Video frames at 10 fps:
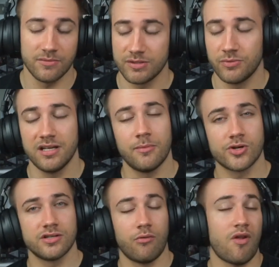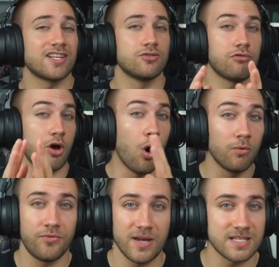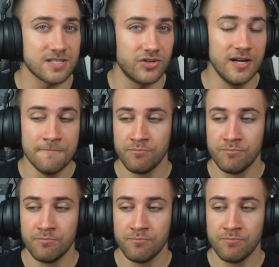It was really emotional. We reacted to the whole Faster.